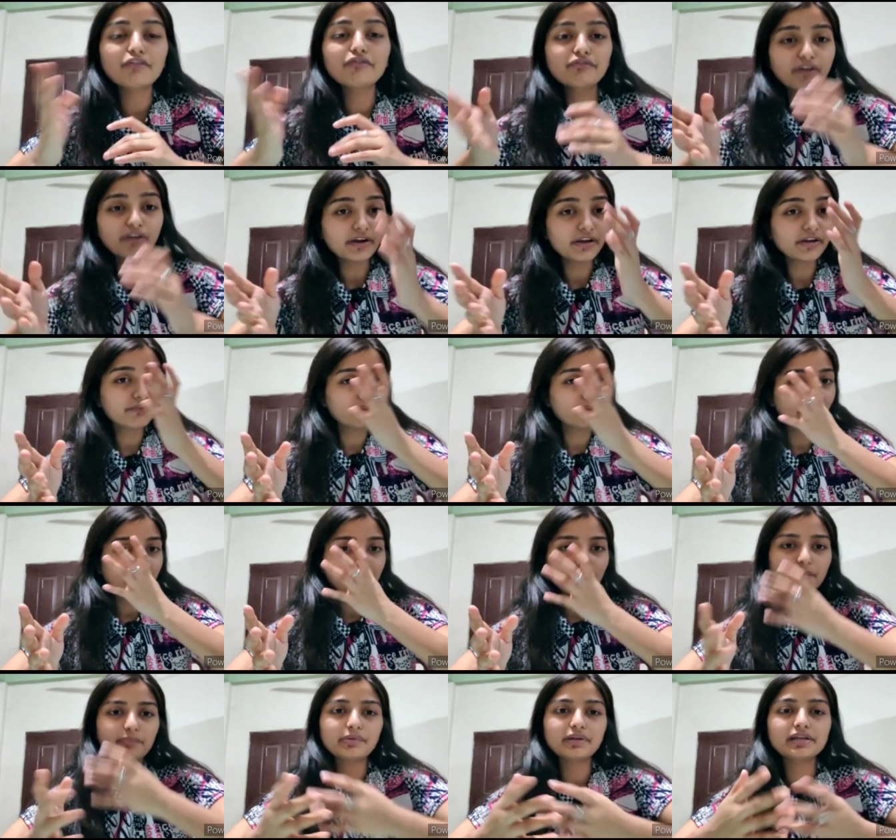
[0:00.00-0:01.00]
a very,
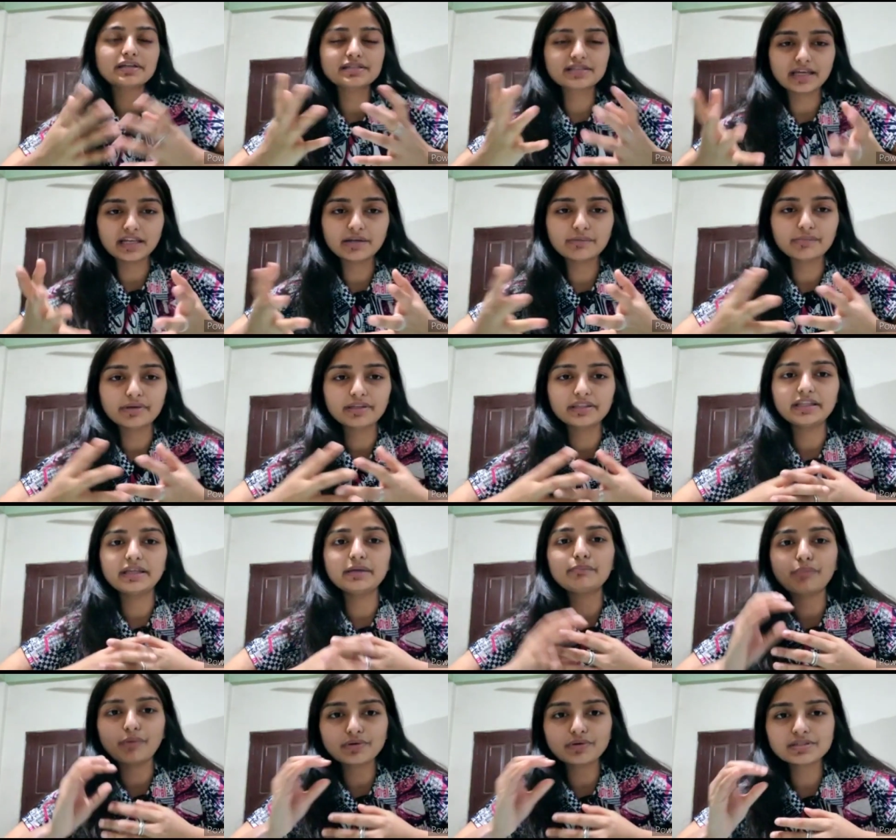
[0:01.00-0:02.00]
very popular
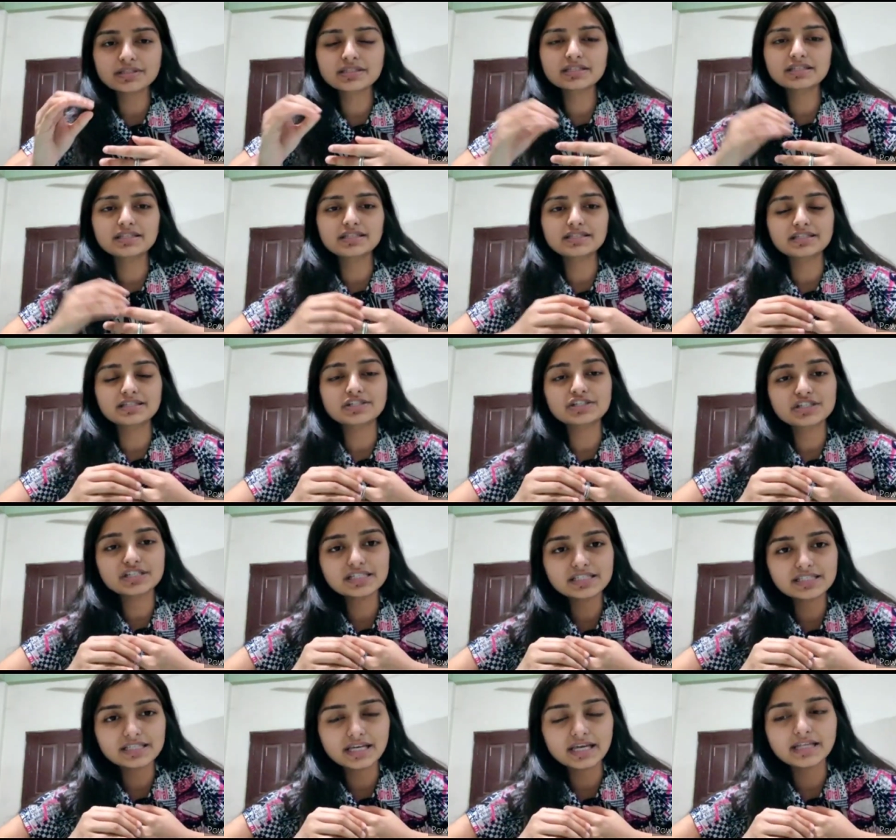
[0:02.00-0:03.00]
celebrity posted this and
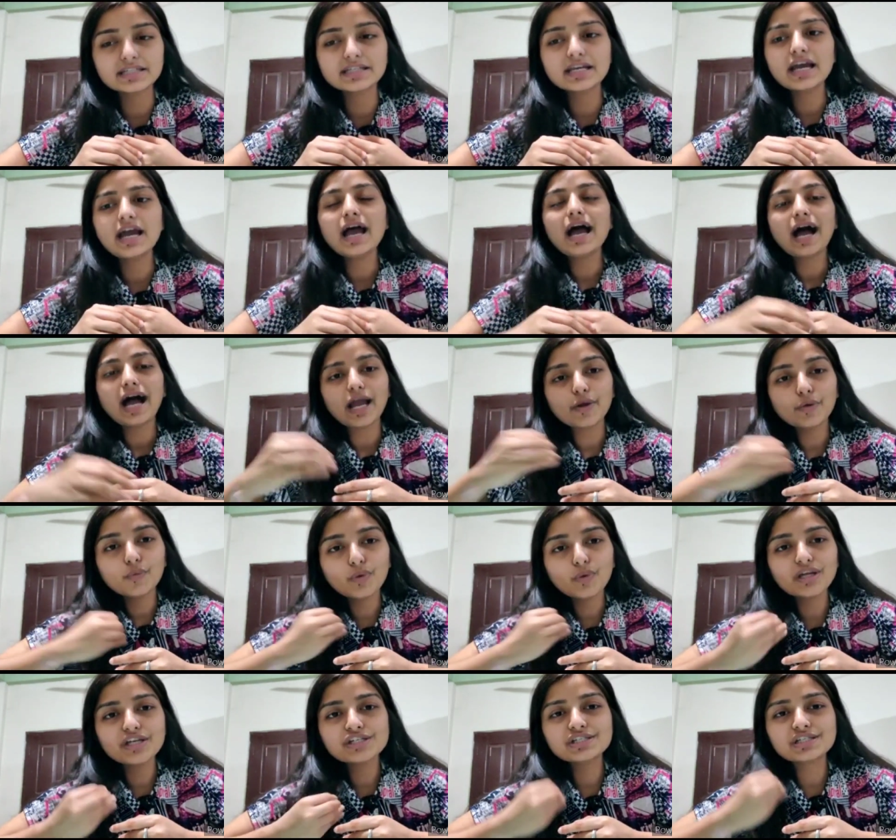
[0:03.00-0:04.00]
she said, I
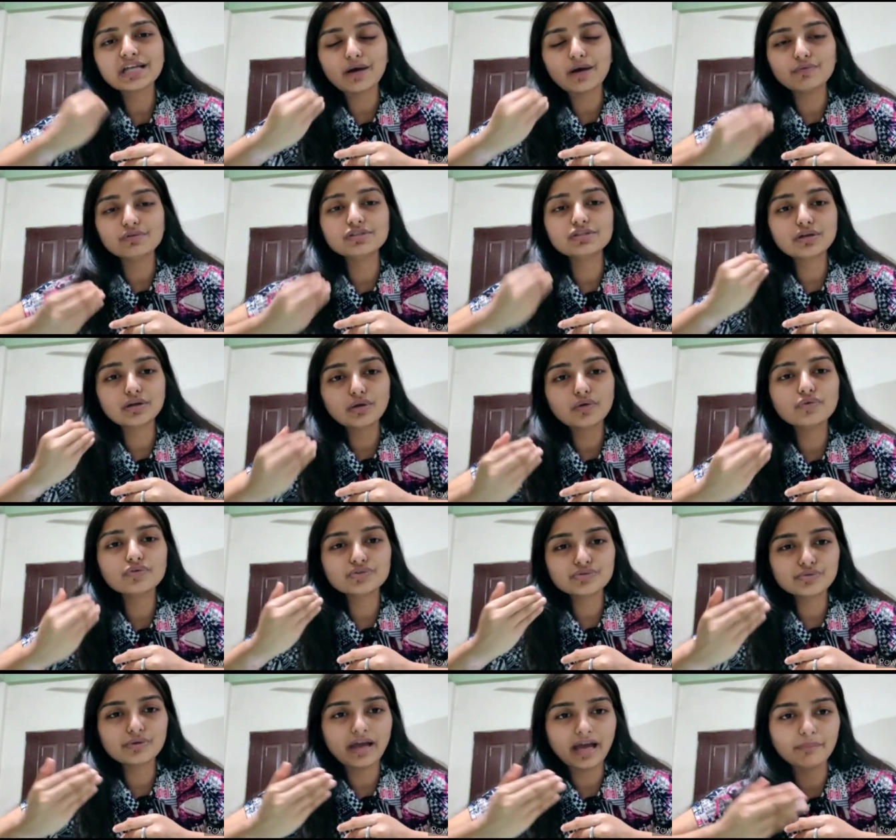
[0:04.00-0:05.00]
wished I was
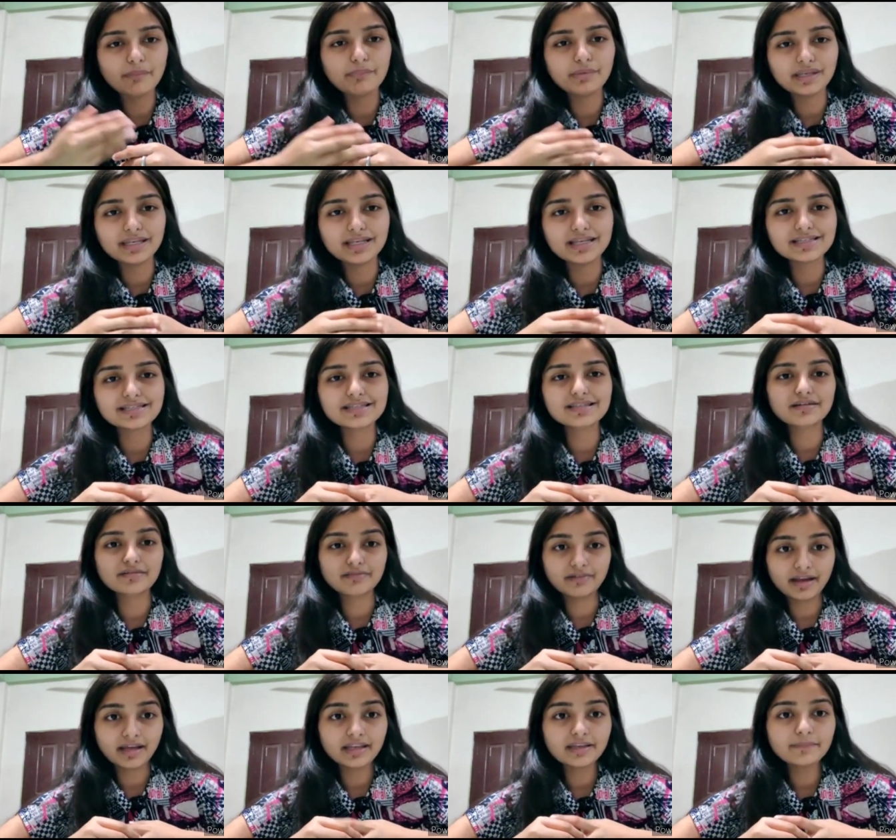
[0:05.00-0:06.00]
close to happiness,
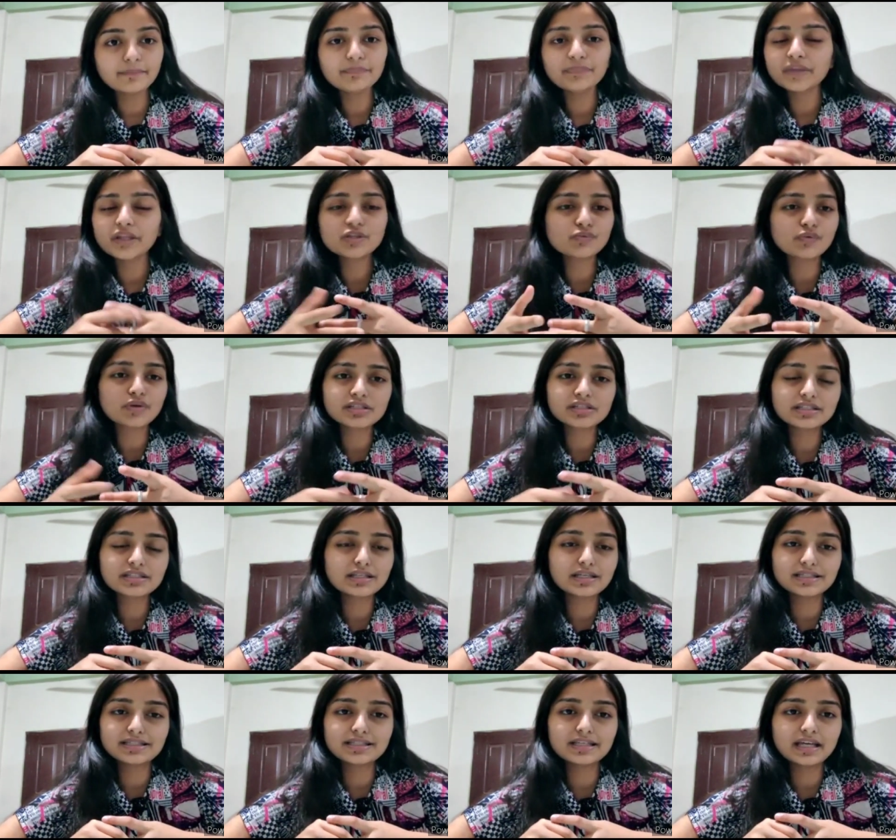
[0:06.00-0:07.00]
right? That's what
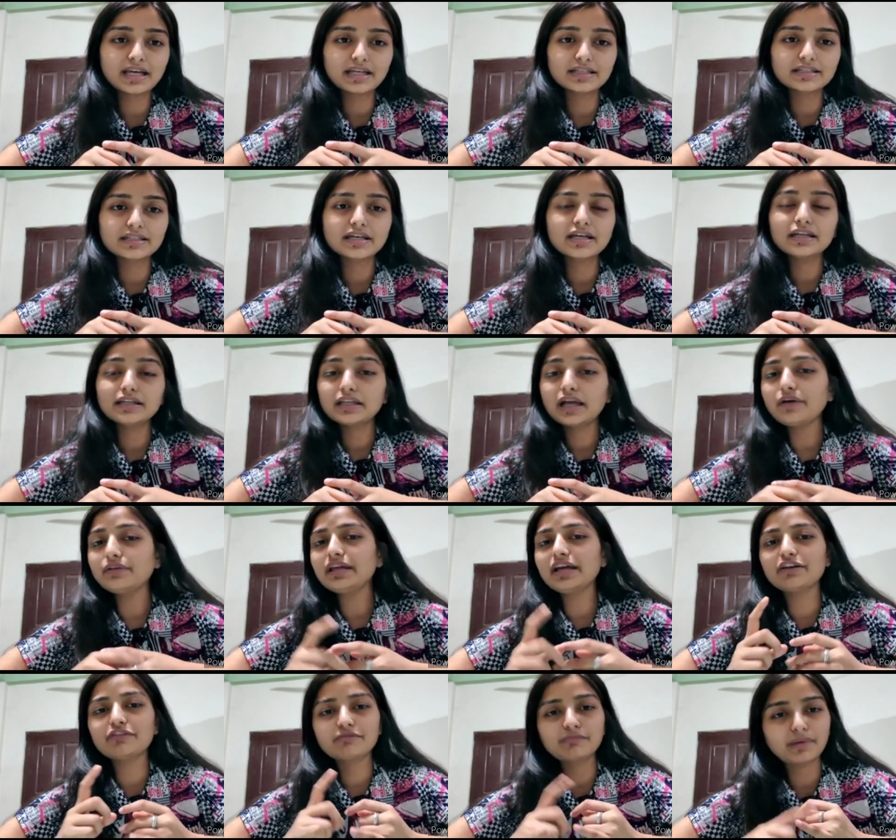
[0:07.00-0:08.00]
they said. Now
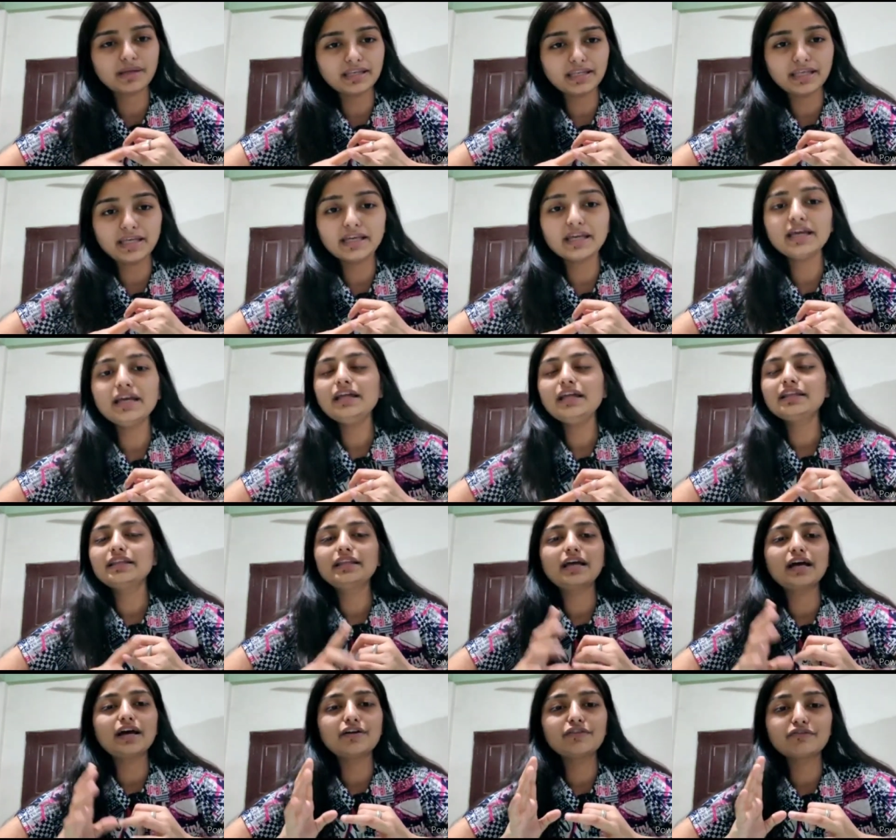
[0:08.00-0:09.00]
they have money,
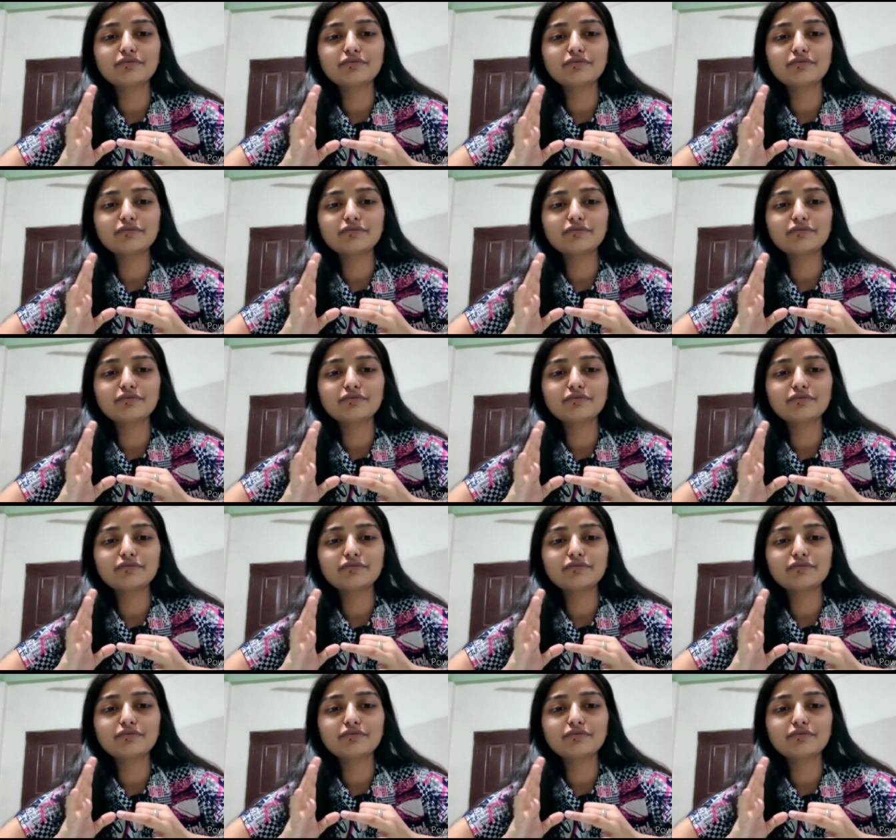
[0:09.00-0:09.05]
they